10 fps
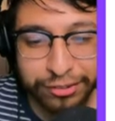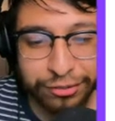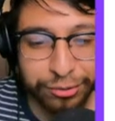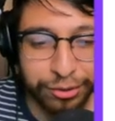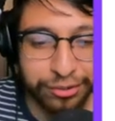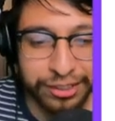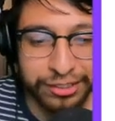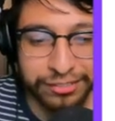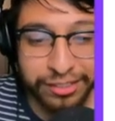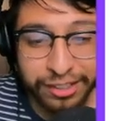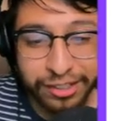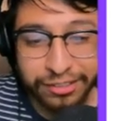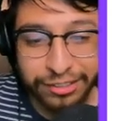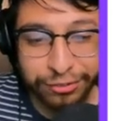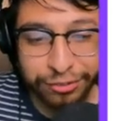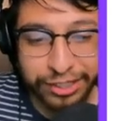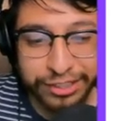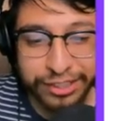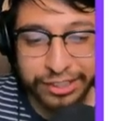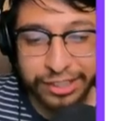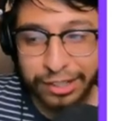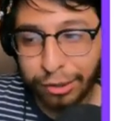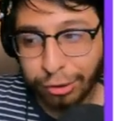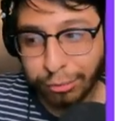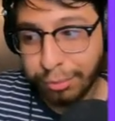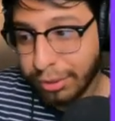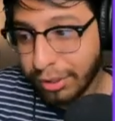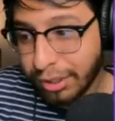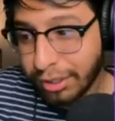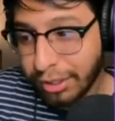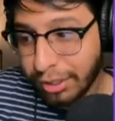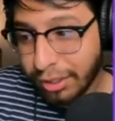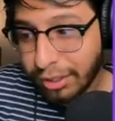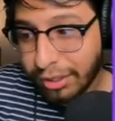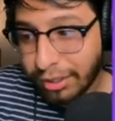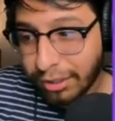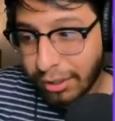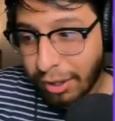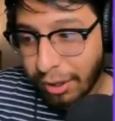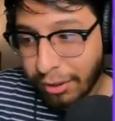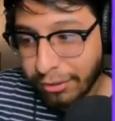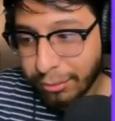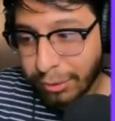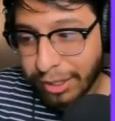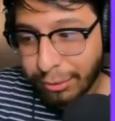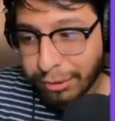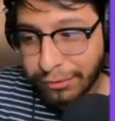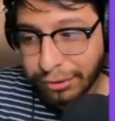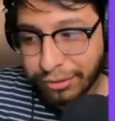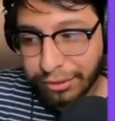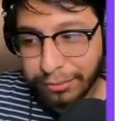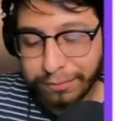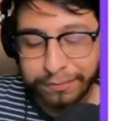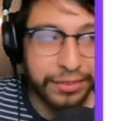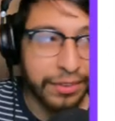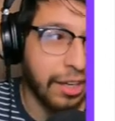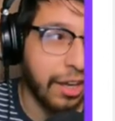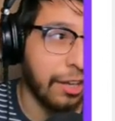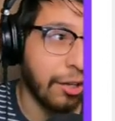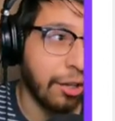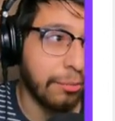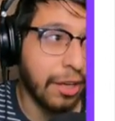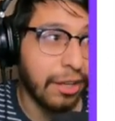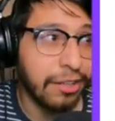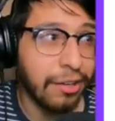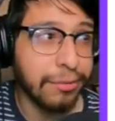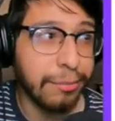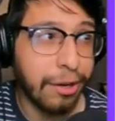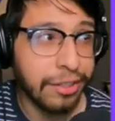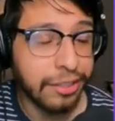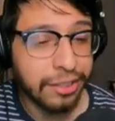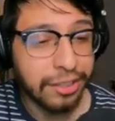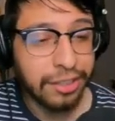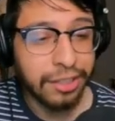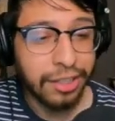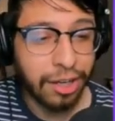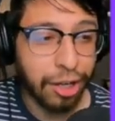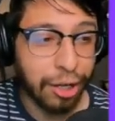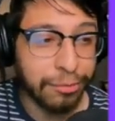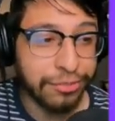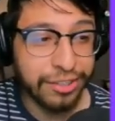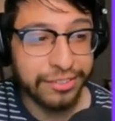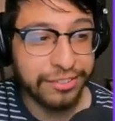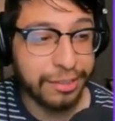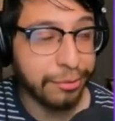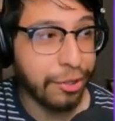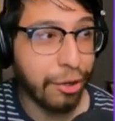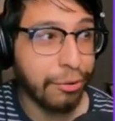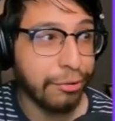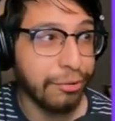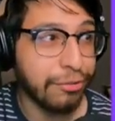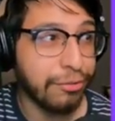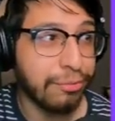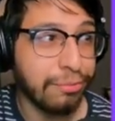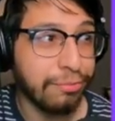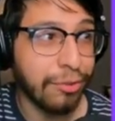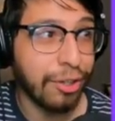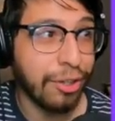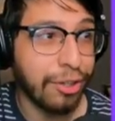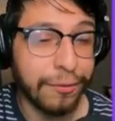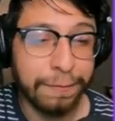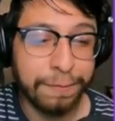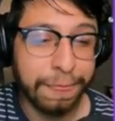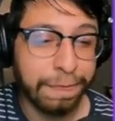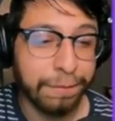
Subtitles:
on to other things. Thanks for checking in, and I hope all's well with you too. And that was about it. Sucks to see him go. I